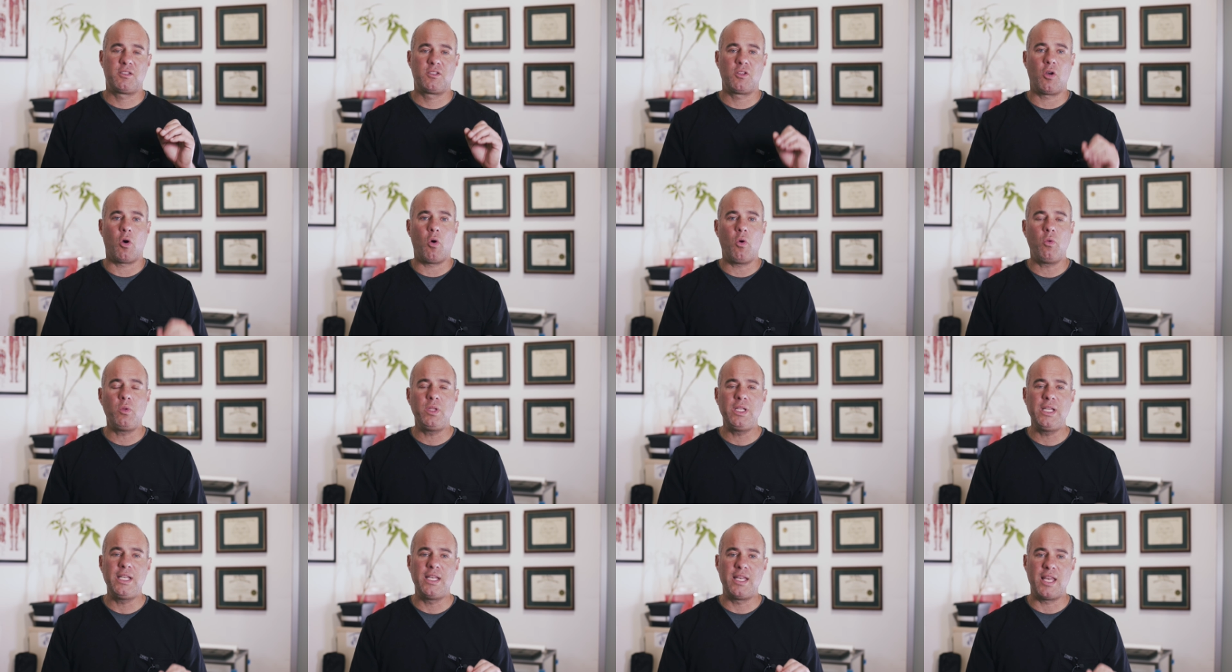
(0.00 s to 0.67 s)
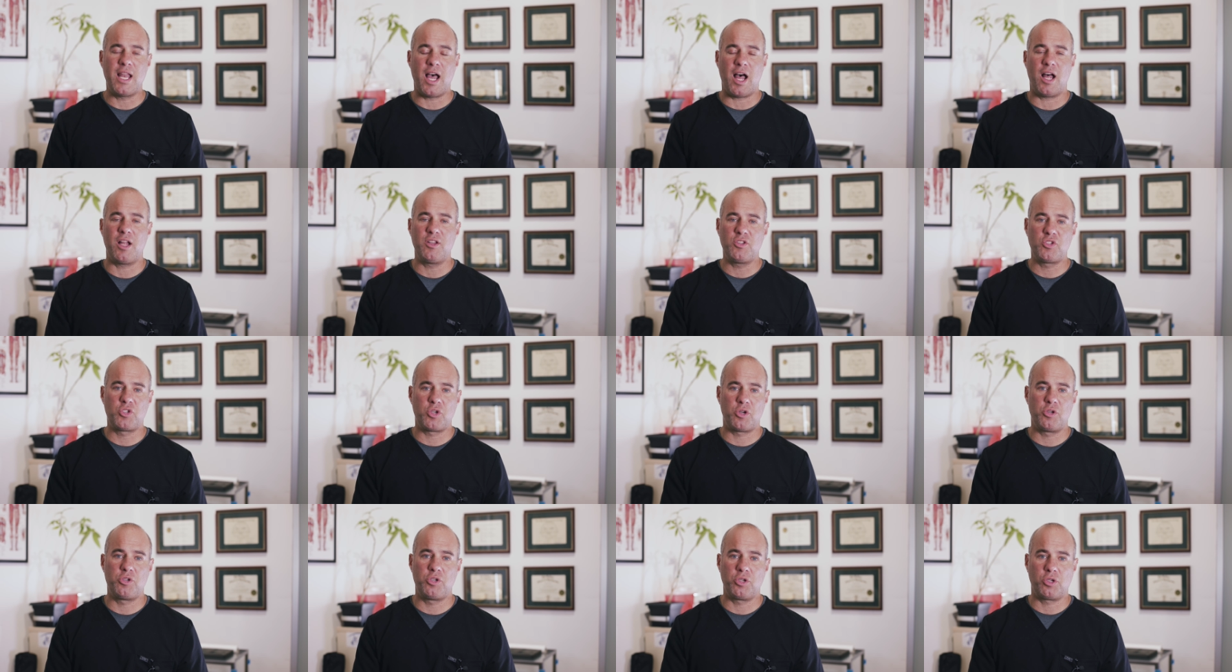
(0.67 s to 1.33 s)
is the only
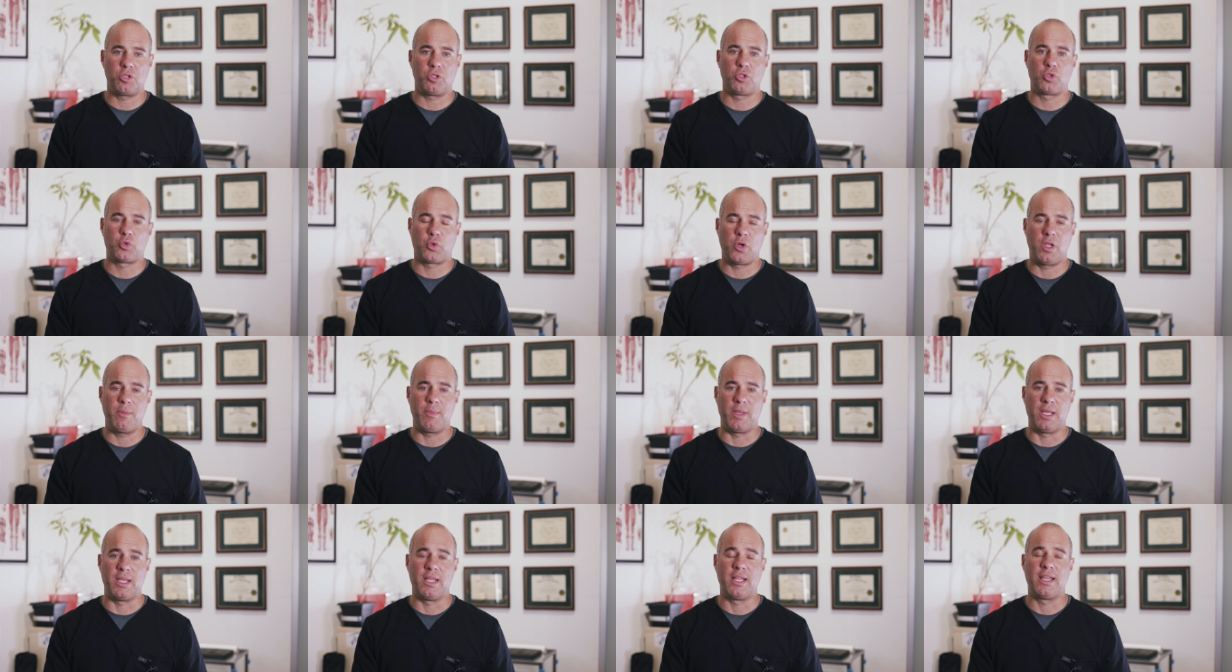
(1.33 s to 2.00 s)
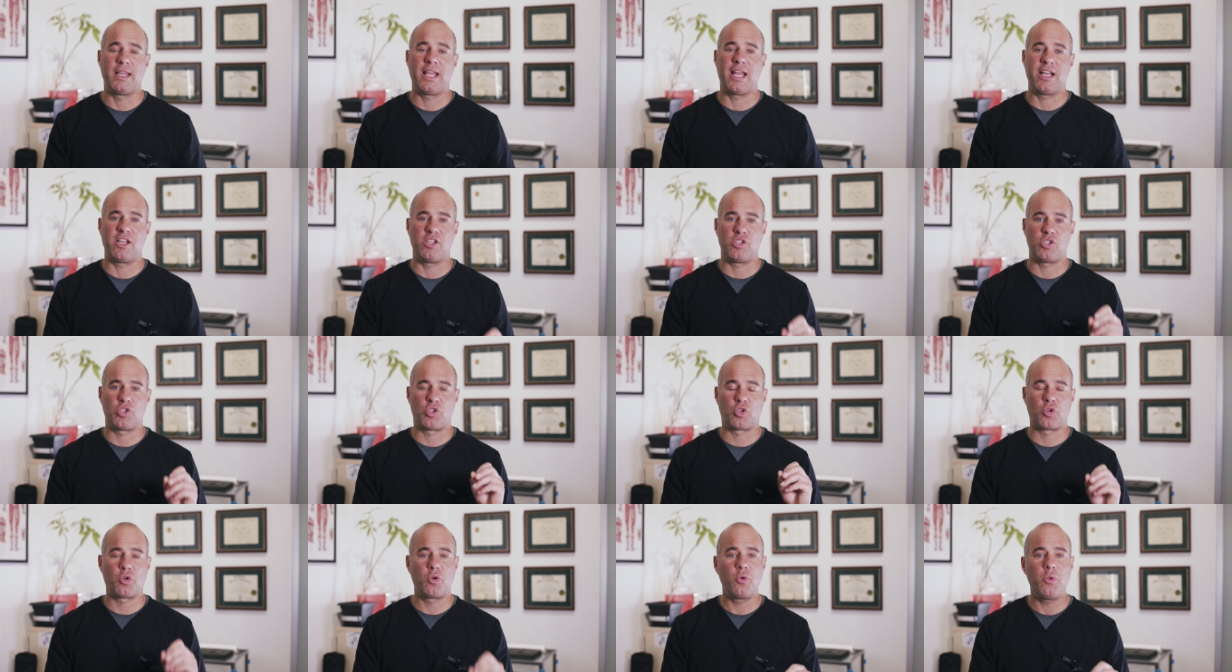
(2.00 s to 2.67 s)
non-surgical treatment that is
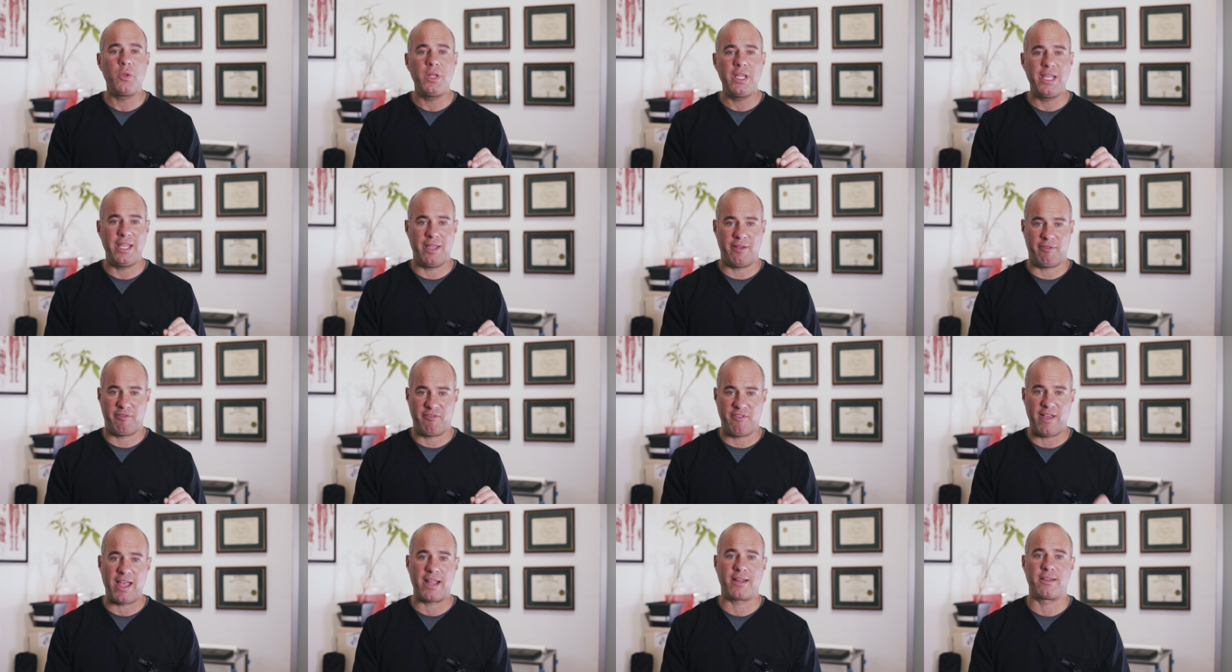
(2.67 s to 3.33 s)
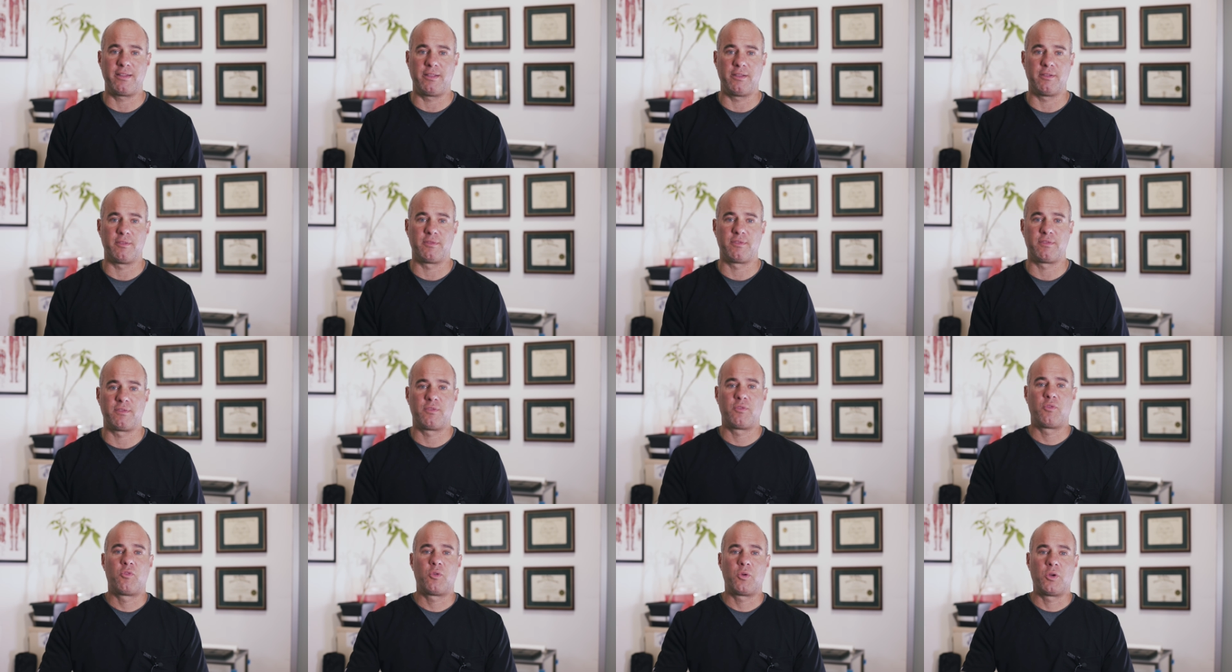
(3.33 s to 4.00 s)
truly effective
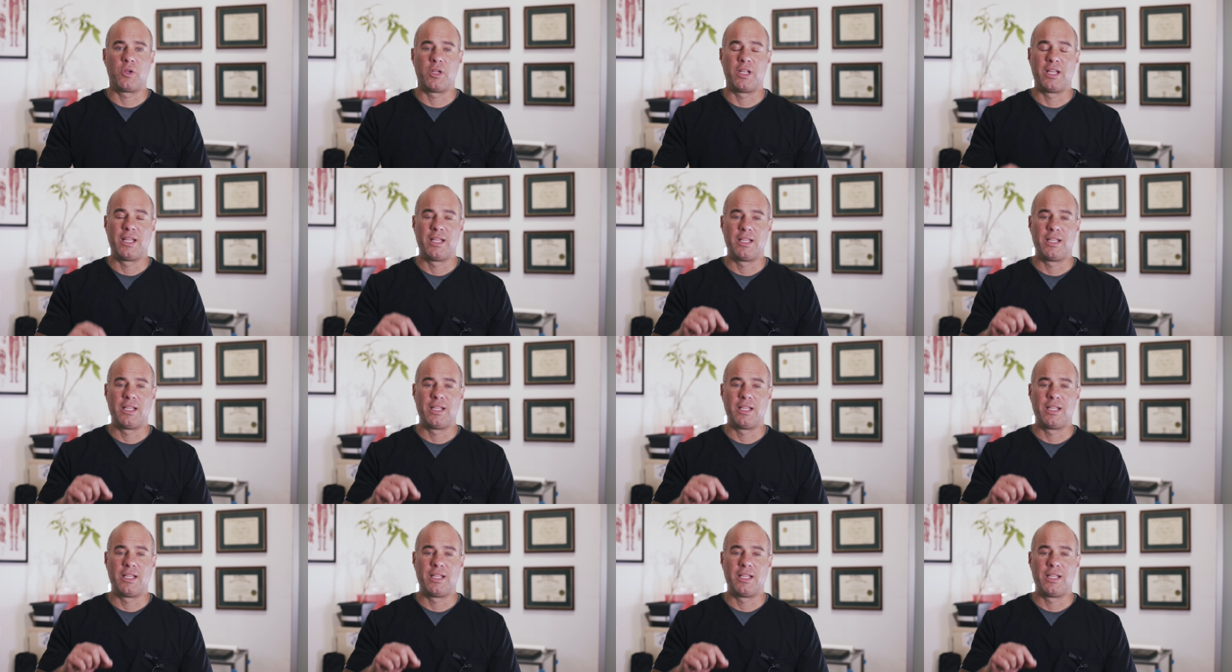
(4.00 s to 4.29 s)
for